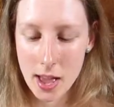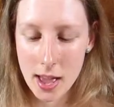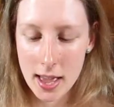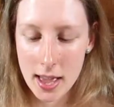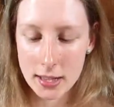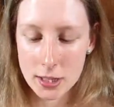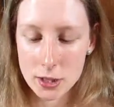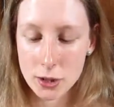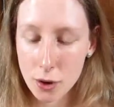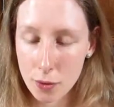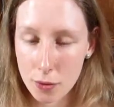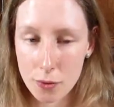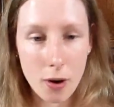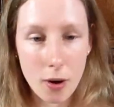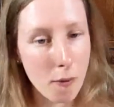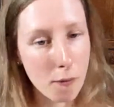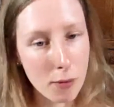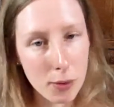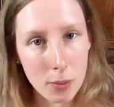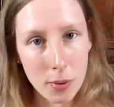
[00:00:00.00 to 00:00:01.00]
It's not for
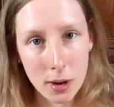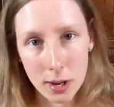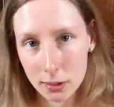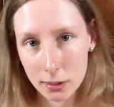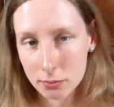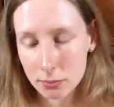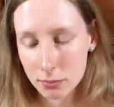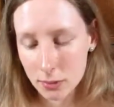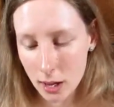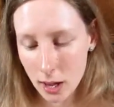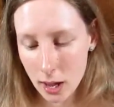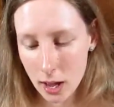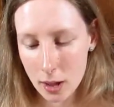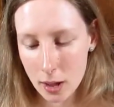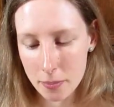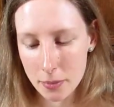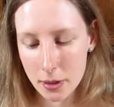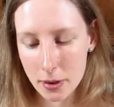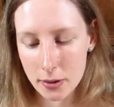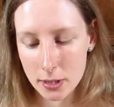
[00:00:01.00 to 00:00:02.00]
everyone.
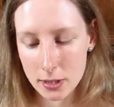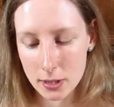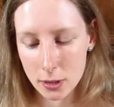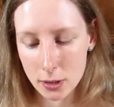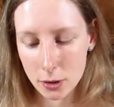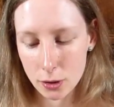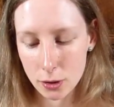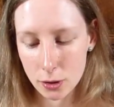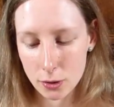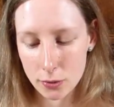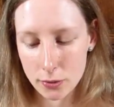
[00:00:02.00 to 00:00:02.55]
There is a lot